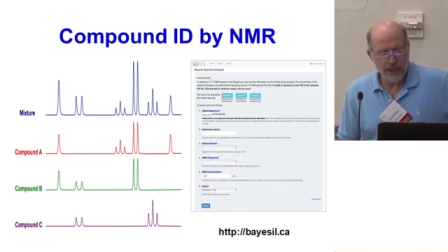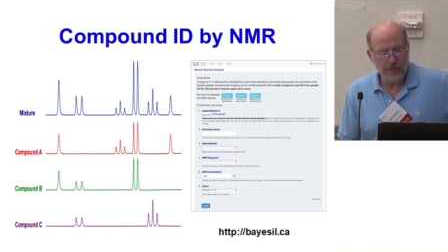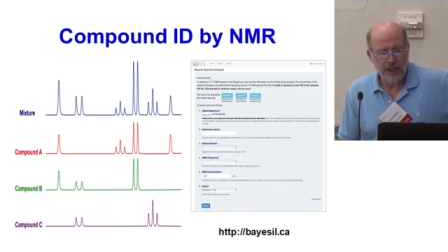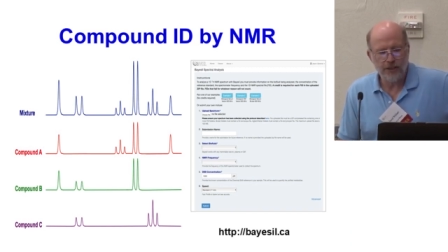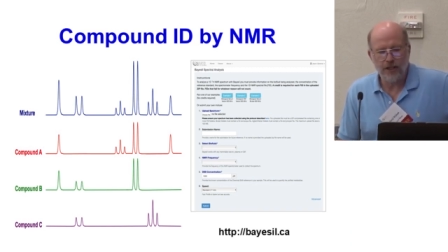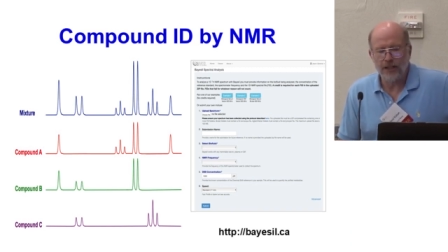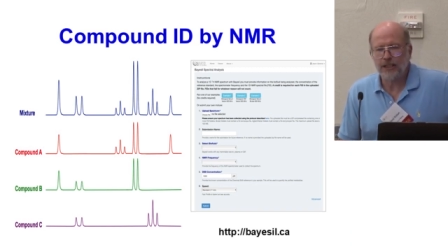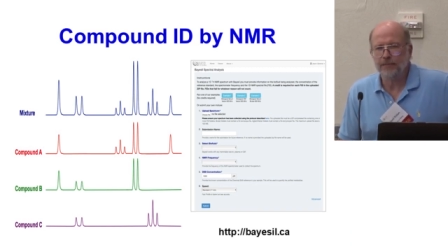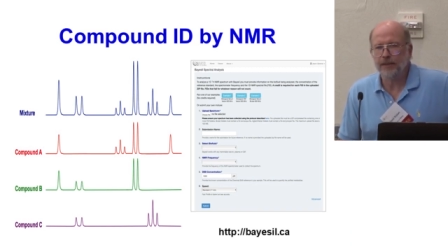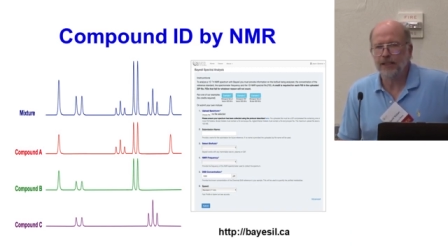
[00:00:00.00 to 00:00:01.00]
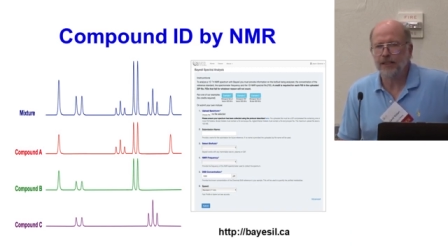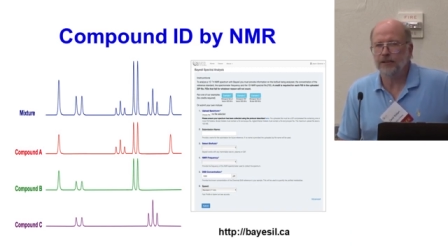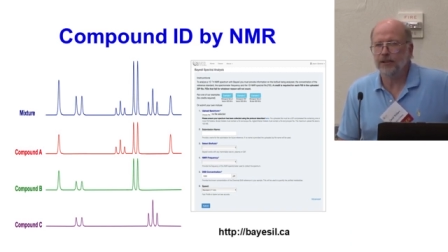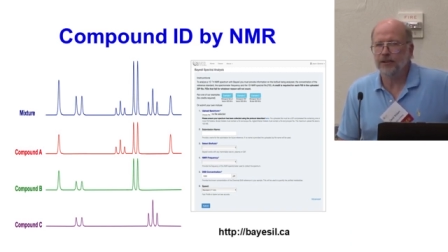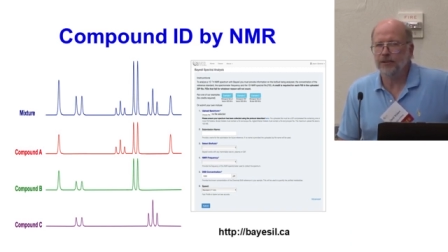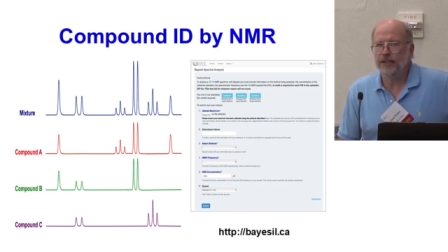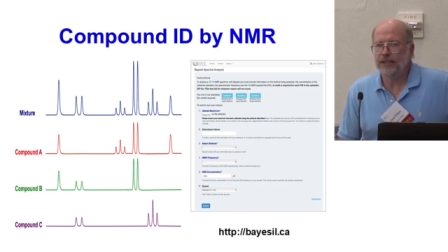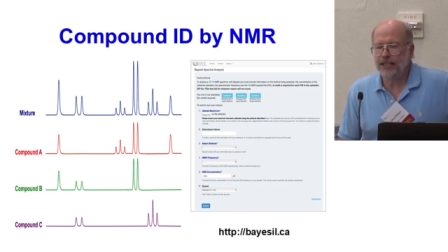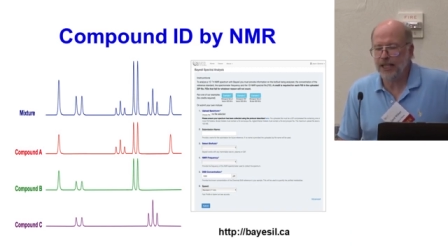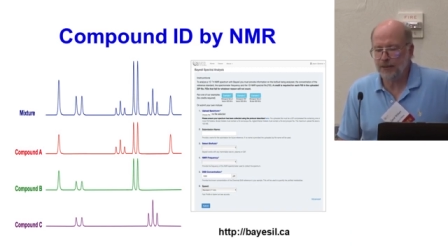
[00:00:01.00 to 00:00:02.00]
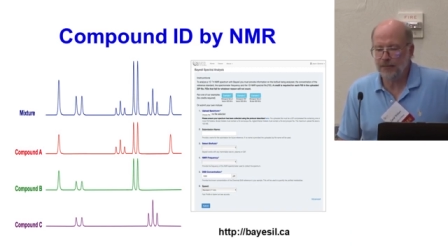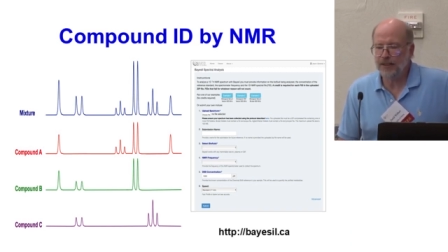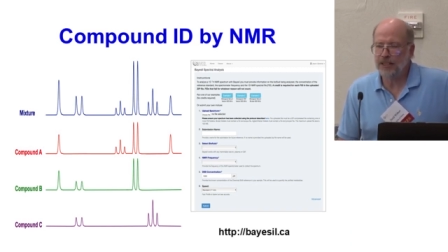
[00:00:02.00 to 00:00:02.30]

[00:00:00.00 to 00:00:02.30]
spectroscopy, and you can use the same